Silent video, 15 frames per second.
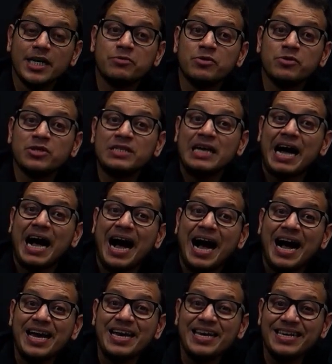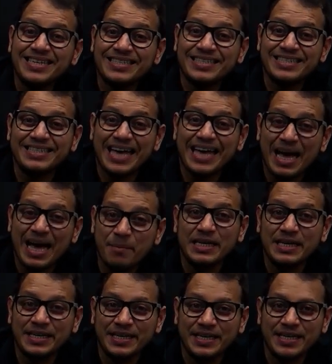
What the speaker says: the highest dam in India.